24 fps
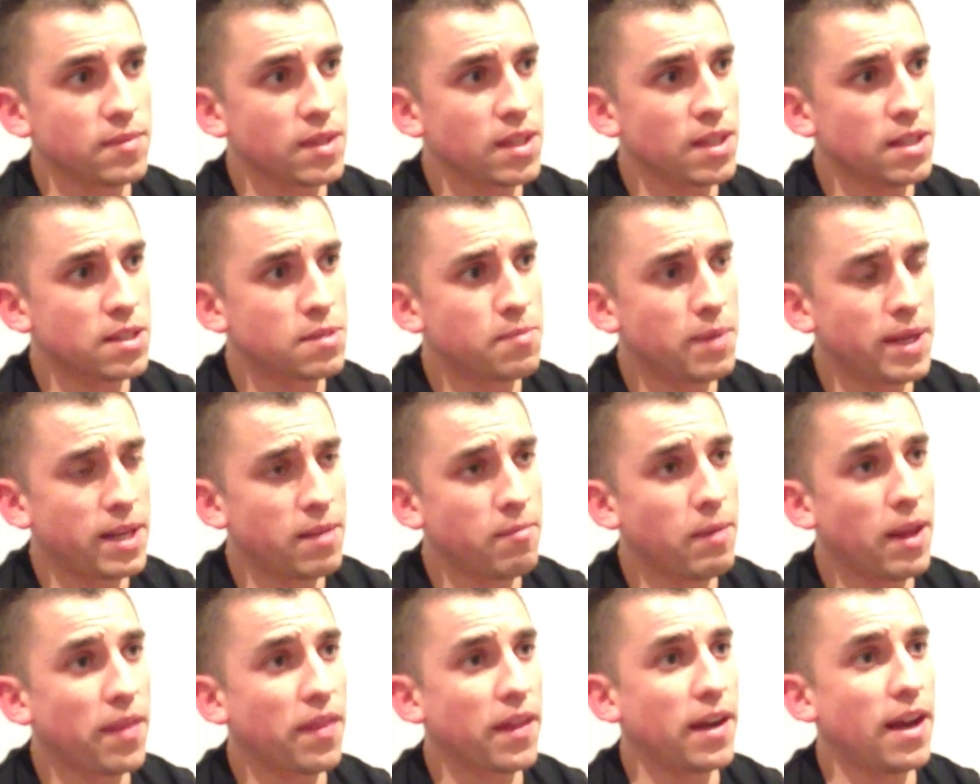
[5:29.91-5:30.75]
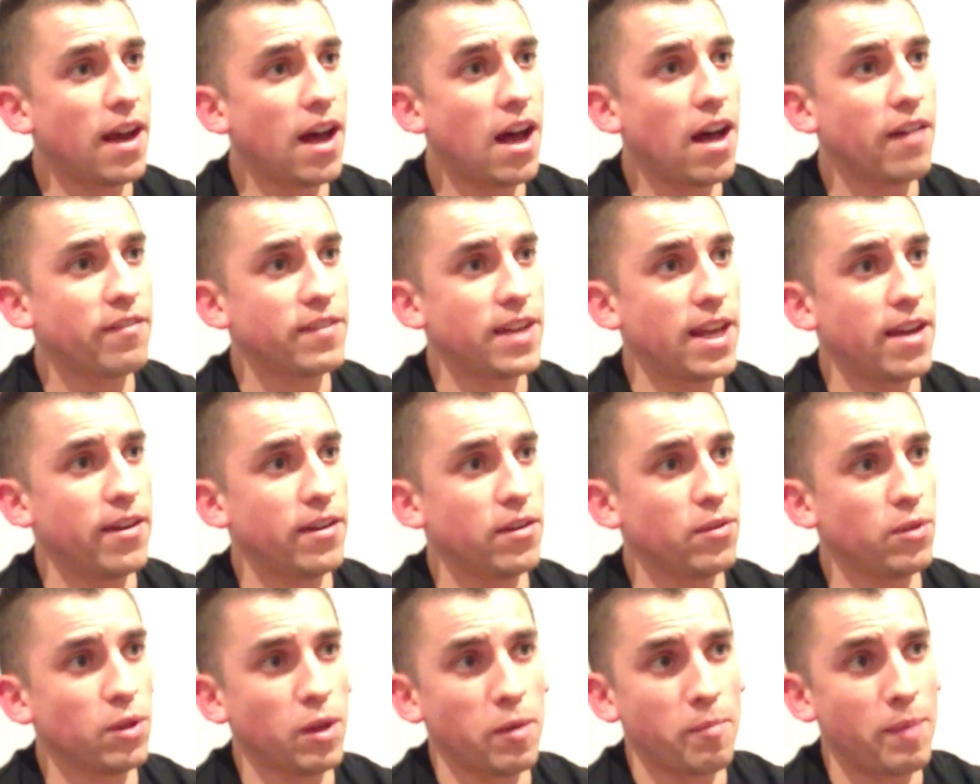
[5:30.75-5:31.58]
It's been a month and a half now, and
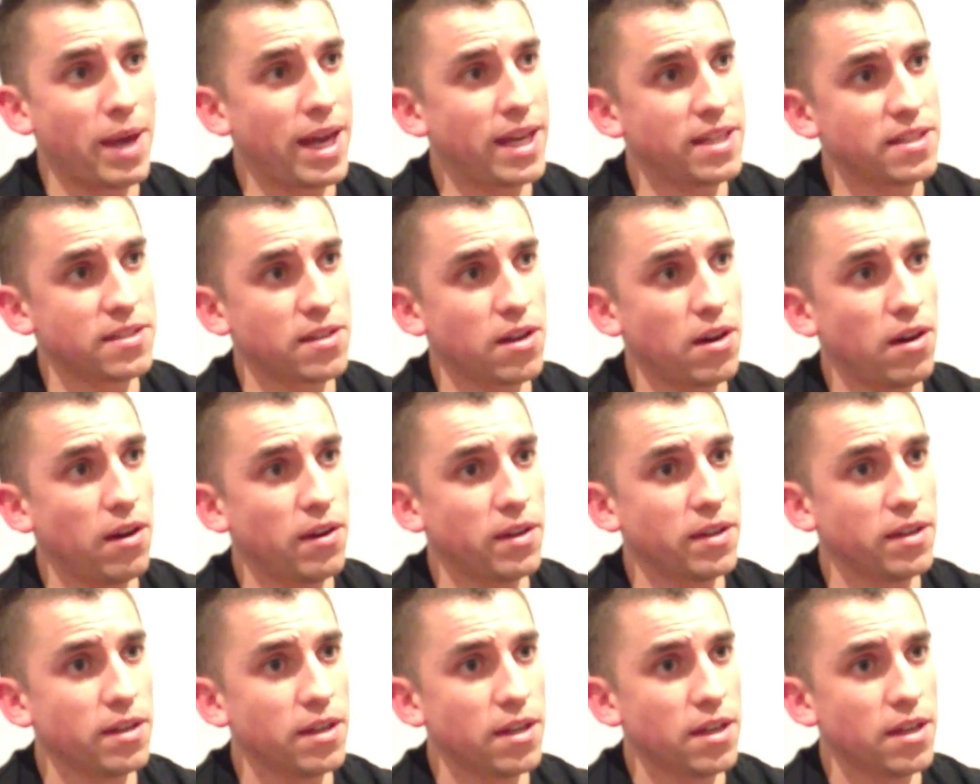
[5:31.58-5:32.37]
all her pain's gone.